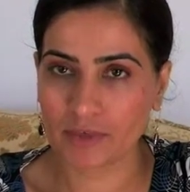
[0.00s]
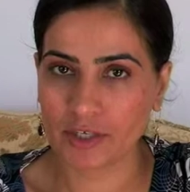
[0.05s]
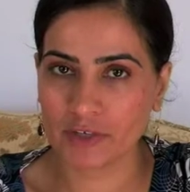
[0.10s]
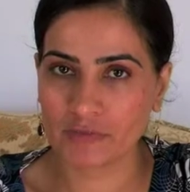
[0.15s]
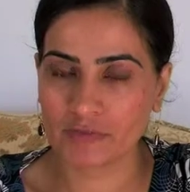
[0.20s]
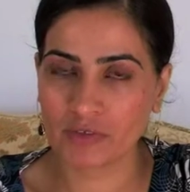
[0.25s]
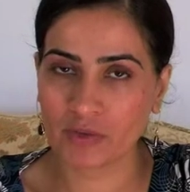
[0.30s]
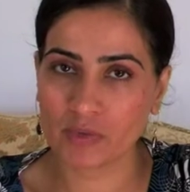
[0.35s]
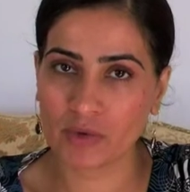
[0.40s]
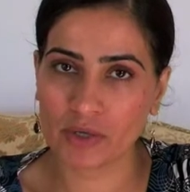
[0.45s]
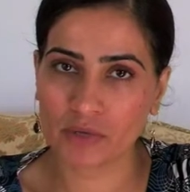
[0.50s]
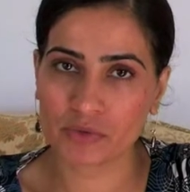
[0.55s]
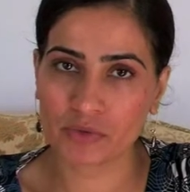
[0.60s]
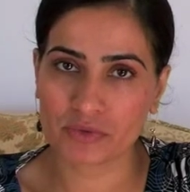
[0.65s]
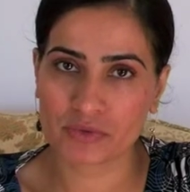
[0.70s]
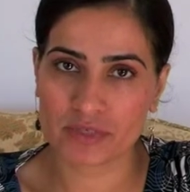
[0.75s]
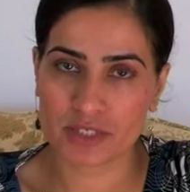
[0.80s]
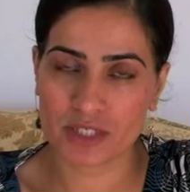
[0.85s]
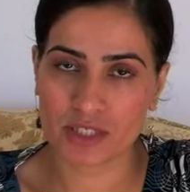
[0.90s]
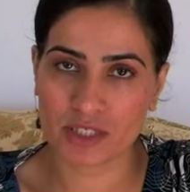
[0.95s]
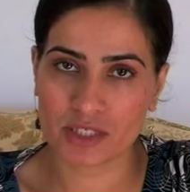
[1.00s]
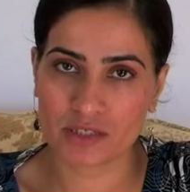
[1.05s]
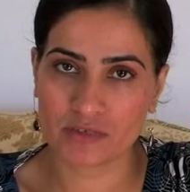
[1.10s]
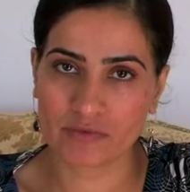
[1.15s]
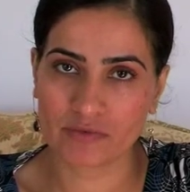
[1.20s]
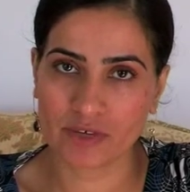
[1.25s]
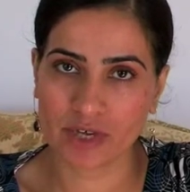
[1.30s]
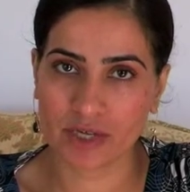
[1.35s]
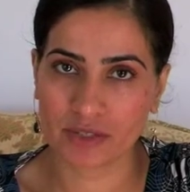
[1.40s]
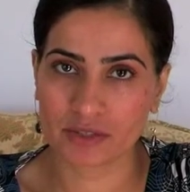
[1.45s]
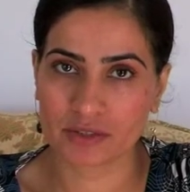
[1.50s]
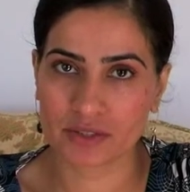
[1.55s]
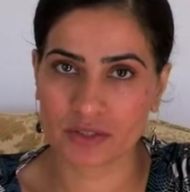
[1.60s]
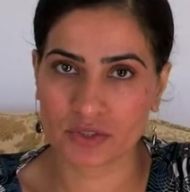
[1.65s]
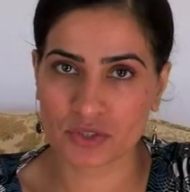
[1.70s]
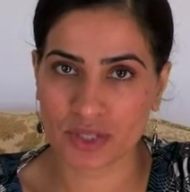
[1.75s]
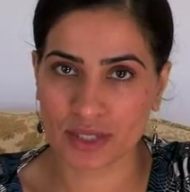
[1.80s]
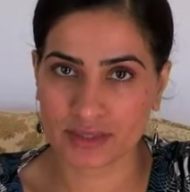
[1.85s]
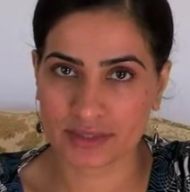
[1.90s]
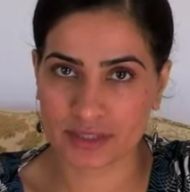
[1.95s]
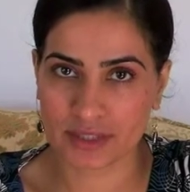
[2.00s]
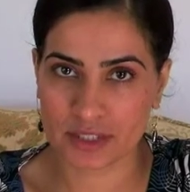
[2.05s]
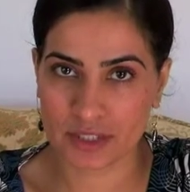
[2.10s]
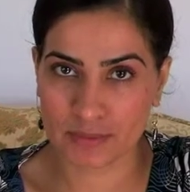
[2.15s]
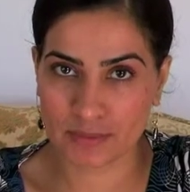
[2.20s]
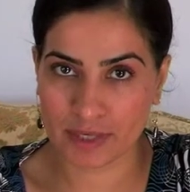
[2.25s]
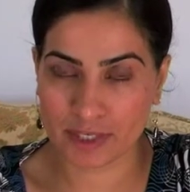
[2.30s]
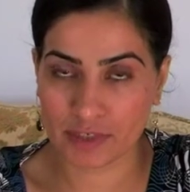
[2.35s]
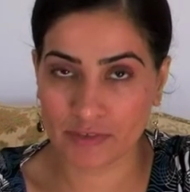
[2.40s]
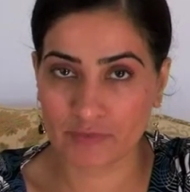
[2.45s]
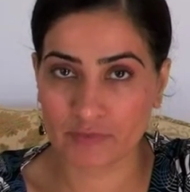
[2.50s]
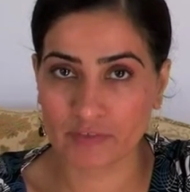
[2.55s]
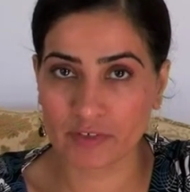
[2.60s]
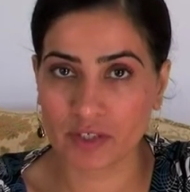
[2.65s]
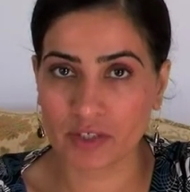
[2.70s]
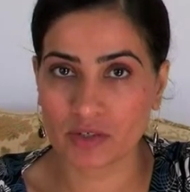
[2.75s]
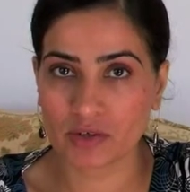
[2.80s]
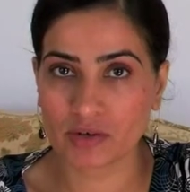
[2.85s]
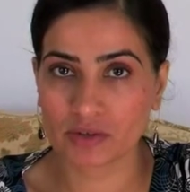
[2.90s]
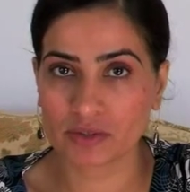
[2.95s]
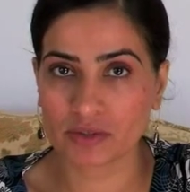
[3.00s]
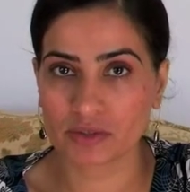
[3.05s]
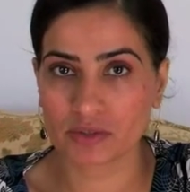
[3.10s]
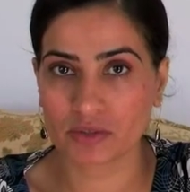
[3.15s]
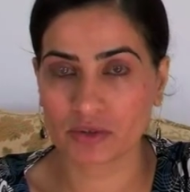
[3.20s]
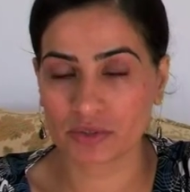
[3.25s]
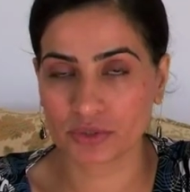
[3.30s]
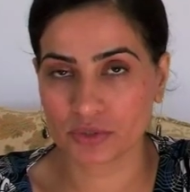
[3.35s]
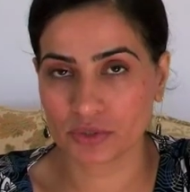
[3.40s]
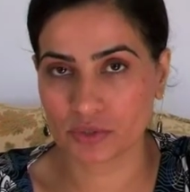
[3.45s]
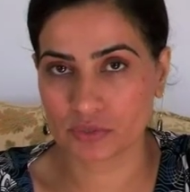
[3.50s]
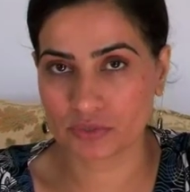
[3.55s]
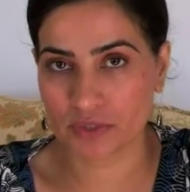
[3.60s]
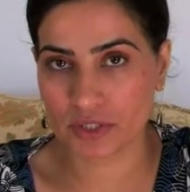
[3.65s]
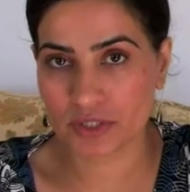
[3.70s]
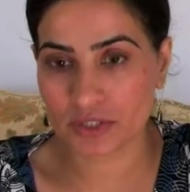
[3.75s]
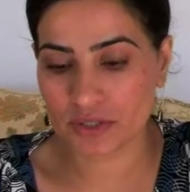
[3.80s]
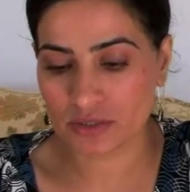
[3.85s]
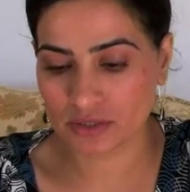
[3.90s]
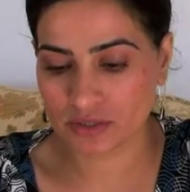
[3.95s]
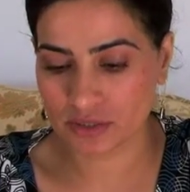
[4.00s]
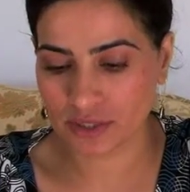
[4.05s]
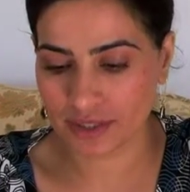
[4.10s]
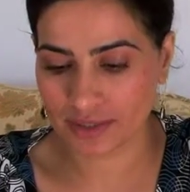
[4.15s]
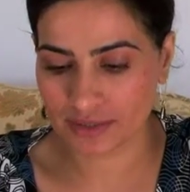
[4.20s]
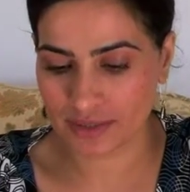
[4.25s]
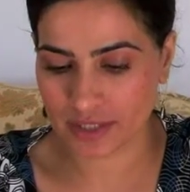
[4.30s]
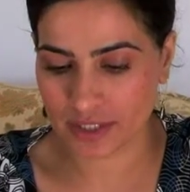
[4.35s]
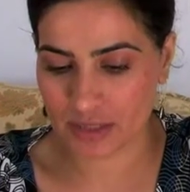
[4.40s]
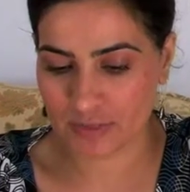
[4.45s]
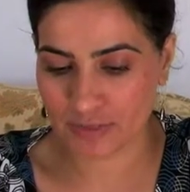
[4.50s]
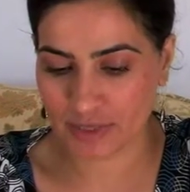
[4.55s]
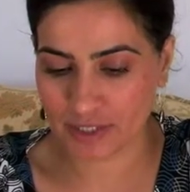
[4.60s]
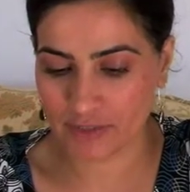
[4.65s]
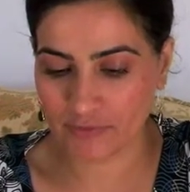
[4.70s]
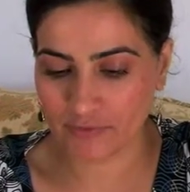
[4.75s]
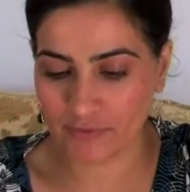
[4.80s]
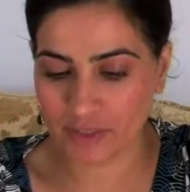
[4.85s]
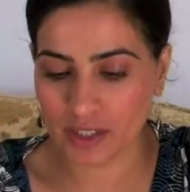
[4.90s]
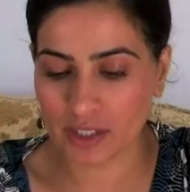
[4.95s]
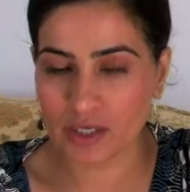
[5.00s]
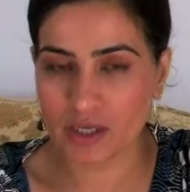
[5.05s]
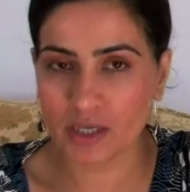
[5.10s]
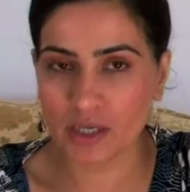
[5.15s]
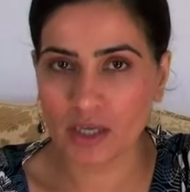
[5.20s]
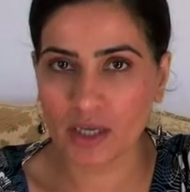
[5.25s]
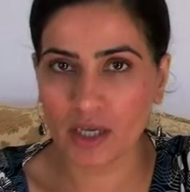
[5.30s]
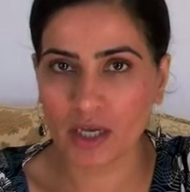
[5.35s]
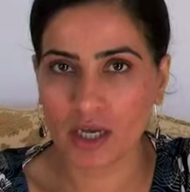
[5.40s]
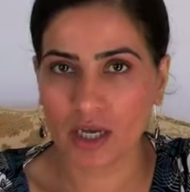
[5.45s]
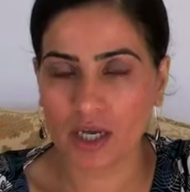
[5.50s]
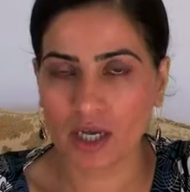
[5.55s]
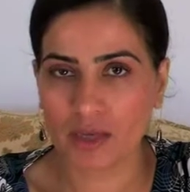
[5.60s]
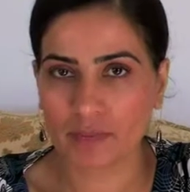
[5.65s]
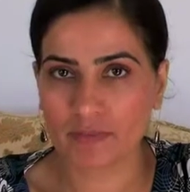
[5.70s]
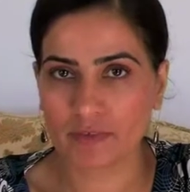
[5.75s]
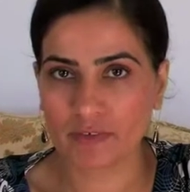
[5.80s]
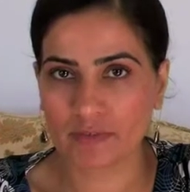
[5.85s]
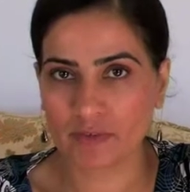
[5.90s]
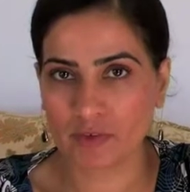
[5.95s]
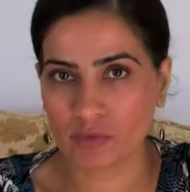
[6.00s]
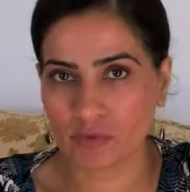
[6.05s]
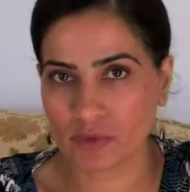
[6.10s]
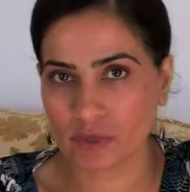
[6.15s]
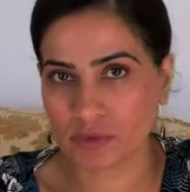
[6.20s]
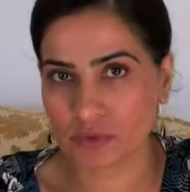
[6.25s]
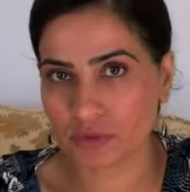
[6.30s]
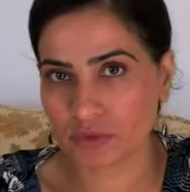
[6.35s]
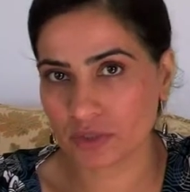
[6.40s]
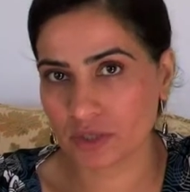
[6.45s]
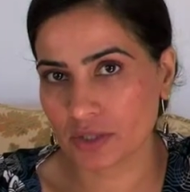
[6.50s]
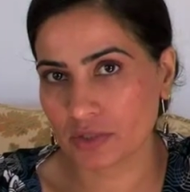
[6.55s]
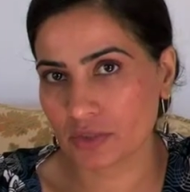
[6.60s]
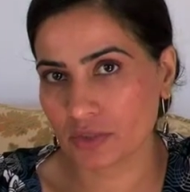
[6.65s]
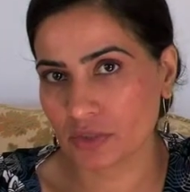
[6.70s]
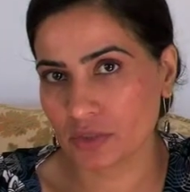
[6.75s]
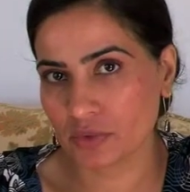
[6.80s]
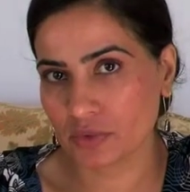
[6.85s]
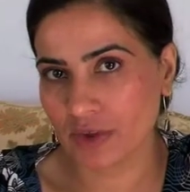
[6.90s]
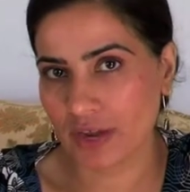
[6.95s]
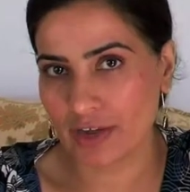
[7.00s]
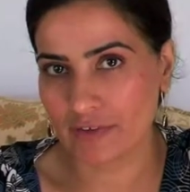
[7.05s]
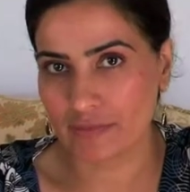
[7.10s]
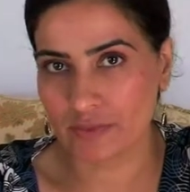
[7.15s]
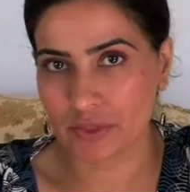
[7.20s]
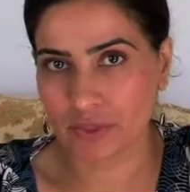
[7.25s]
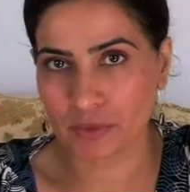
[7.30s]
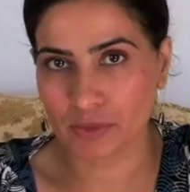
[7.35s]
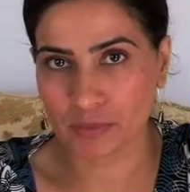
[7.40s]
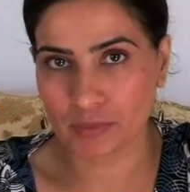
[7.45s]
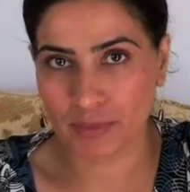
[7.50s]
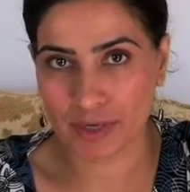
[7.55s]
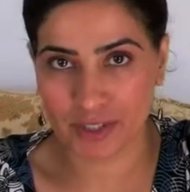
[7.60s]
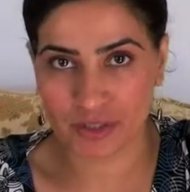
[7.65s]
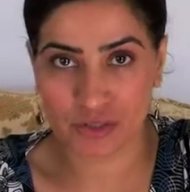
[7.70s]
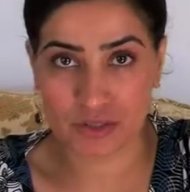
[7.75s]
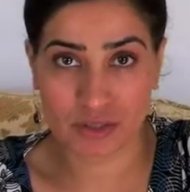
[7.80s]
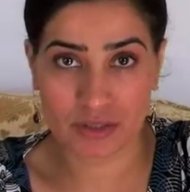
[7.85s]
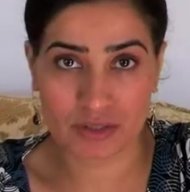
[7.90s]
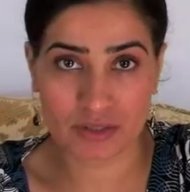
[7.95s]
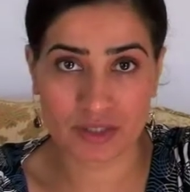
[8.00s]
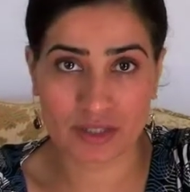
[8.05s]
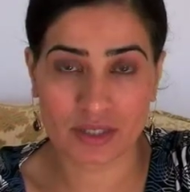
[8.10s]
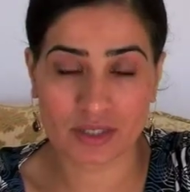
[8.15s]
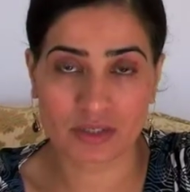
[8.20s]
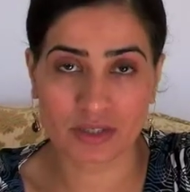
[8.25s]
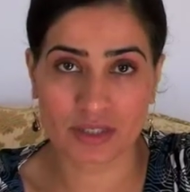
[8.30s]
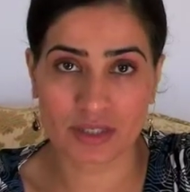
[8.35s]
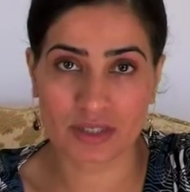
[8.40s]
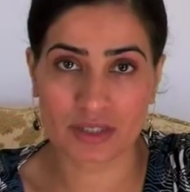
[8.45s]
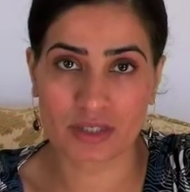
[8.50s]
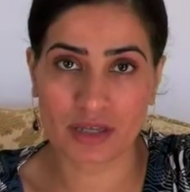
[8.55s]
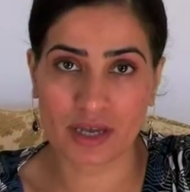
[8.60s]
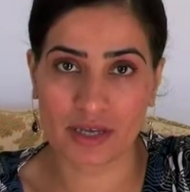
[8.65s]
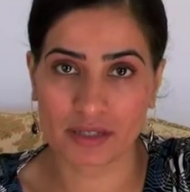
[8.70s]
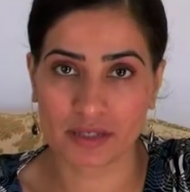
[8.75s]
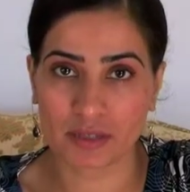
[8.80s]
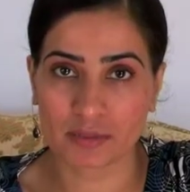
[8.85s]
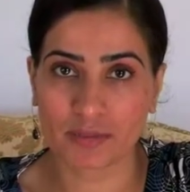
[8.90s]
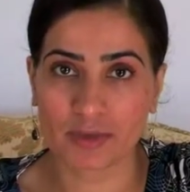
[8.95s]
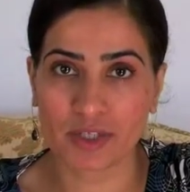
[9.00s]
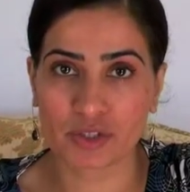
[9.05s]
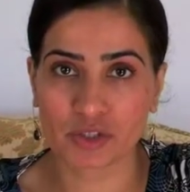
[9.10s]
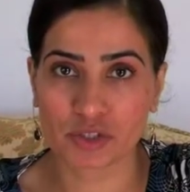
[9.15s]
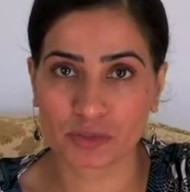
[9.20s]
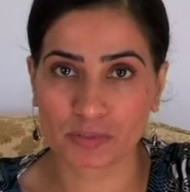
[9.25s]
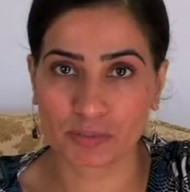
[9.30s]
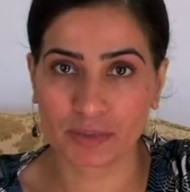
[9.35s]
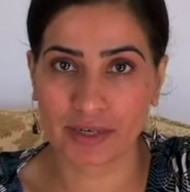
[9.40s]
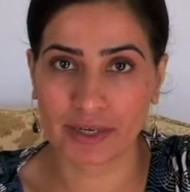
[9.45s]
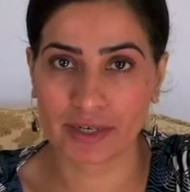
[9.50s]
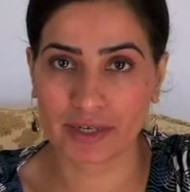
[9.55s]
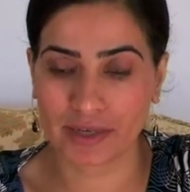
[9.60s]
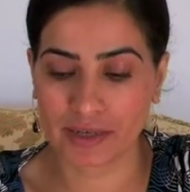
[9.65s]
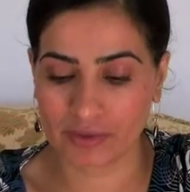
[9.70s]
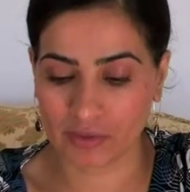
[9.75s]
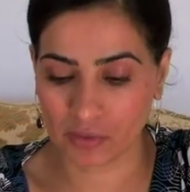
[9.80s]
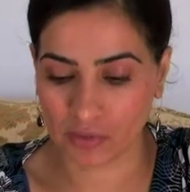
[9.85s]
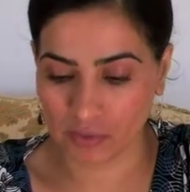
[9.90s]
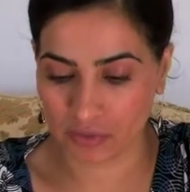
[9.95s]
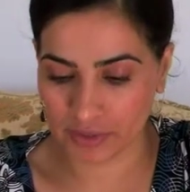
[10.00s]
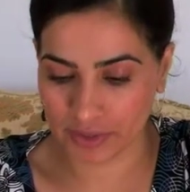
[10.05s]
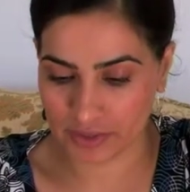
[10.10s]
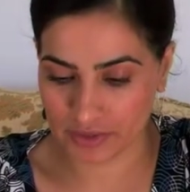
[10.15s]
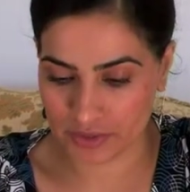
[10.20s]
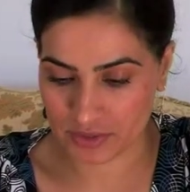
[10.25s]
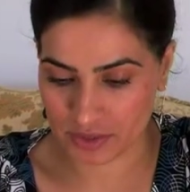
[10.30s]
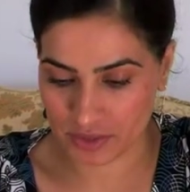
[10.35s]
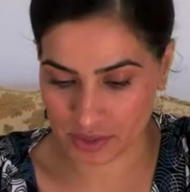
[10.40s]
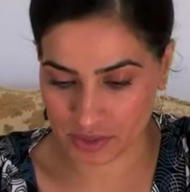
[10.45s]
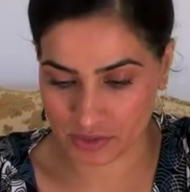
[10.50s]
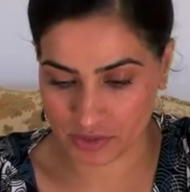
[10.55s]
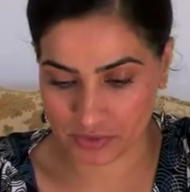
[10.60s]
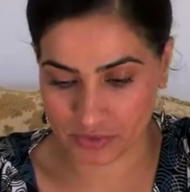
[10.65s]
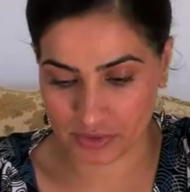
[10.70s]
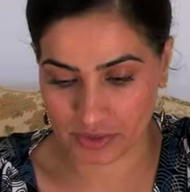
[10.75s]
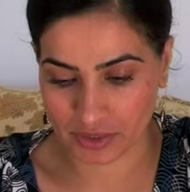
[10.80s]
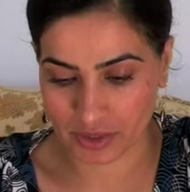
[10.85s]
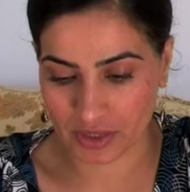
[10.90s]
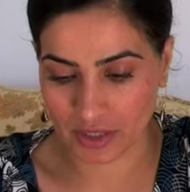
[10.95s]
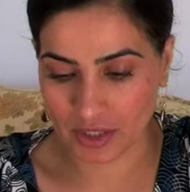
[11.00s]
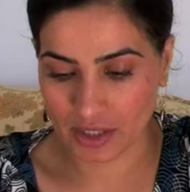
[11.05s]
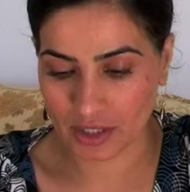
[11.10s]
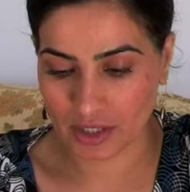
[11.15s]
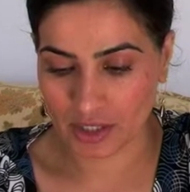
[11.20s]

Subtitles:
If you want to receive Canada Child Tax Benefit or Universal Child Tax Benefit, if you want to continue having your pension such as Canada Pension Plan and Old Age Security.